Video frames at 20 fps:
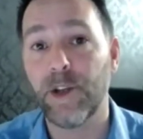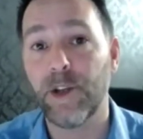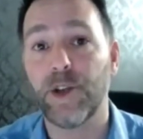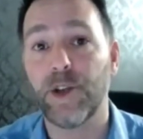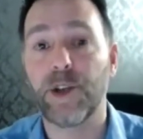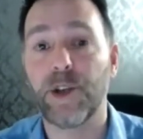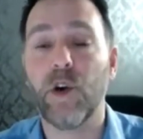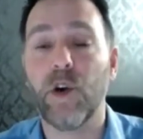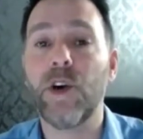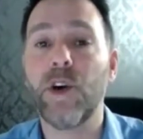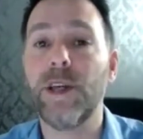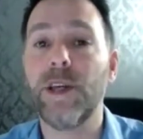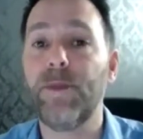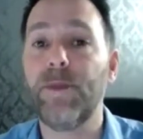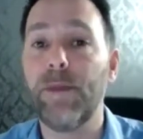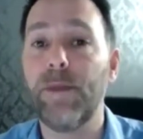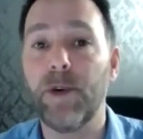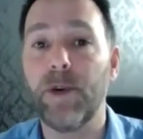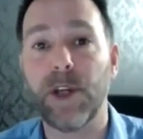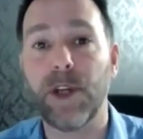So it's only
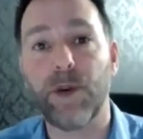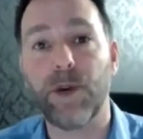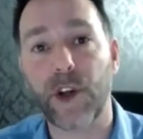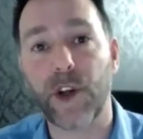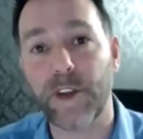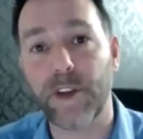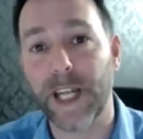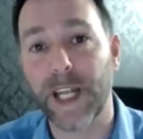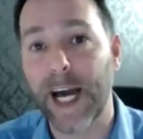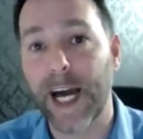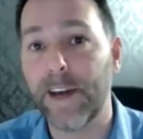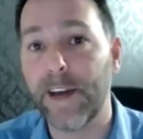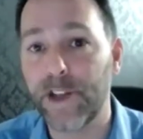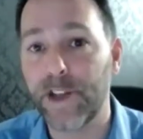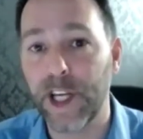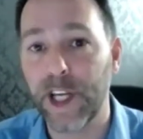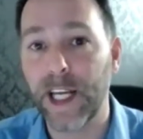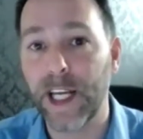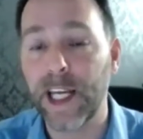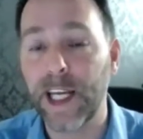people that were on the
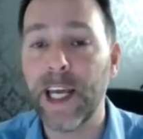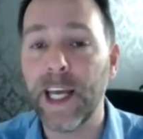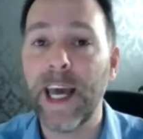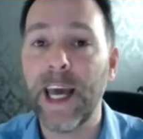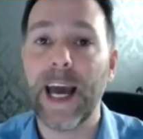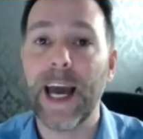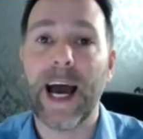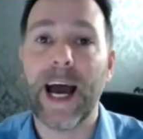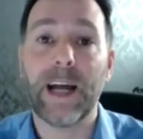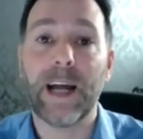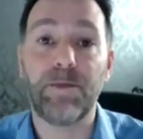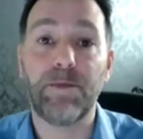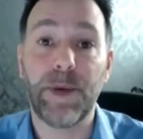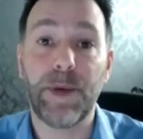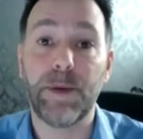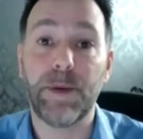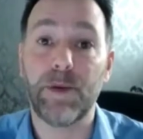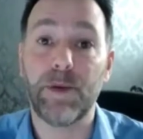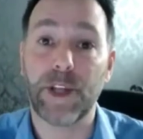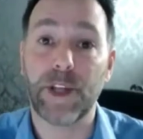live training and
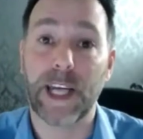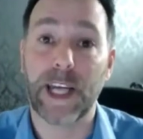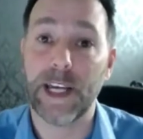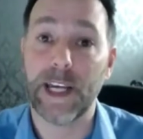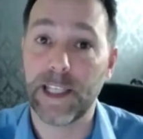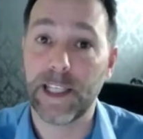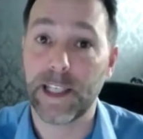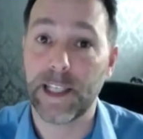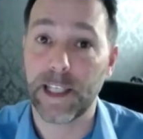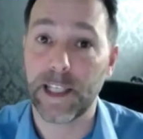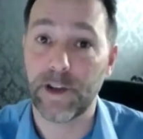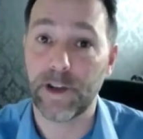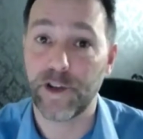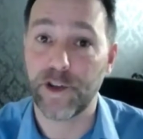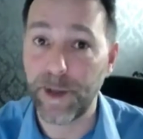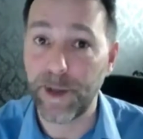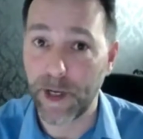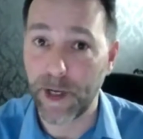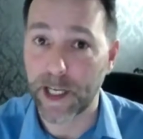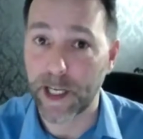people that get to see the
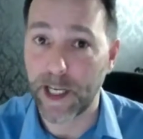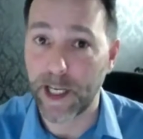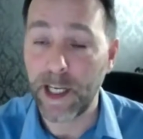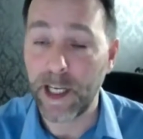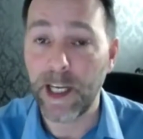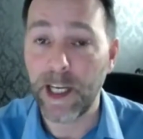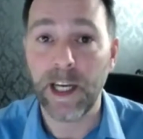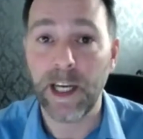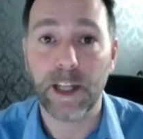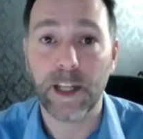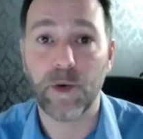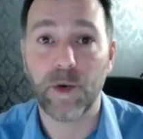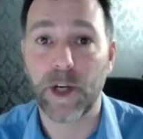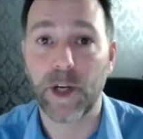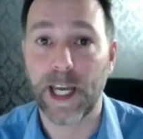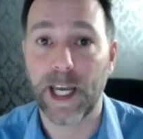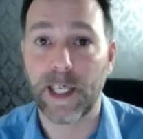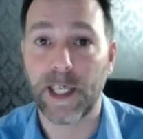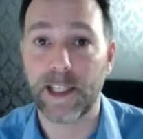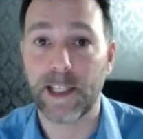replay that will
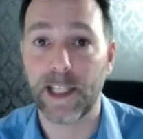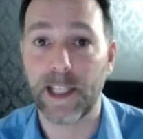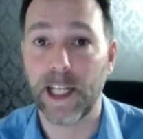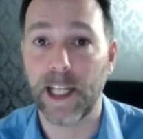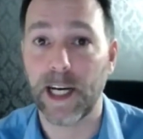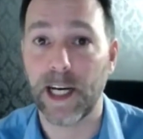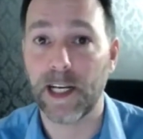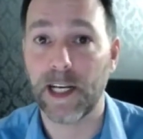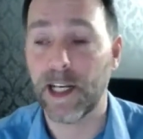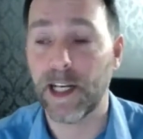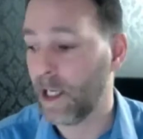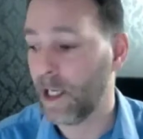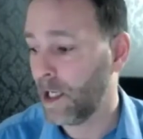get to see that.